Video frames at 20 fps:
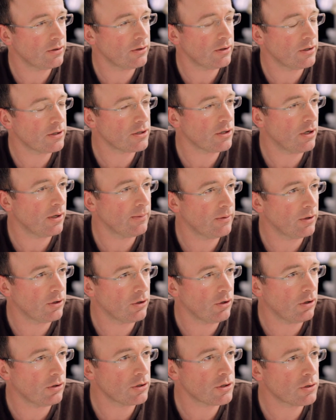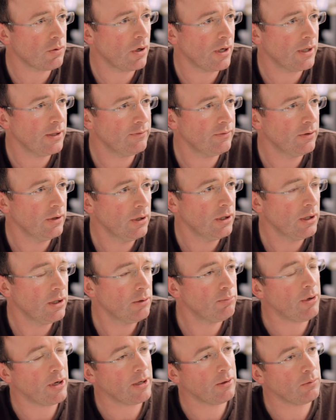the time of the knowledge wave,
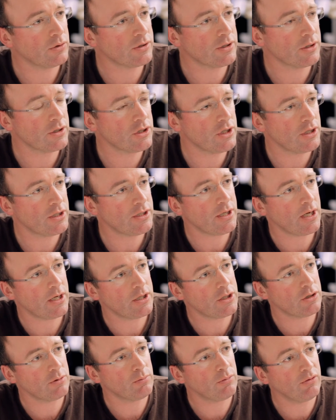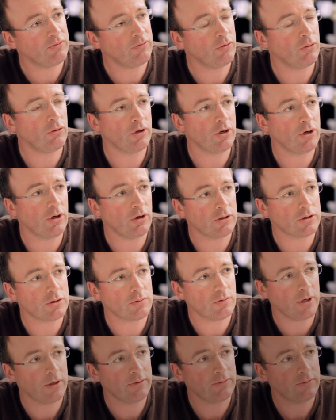but it was in gestation before the
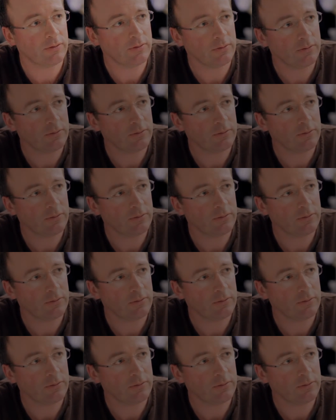knowledge wave.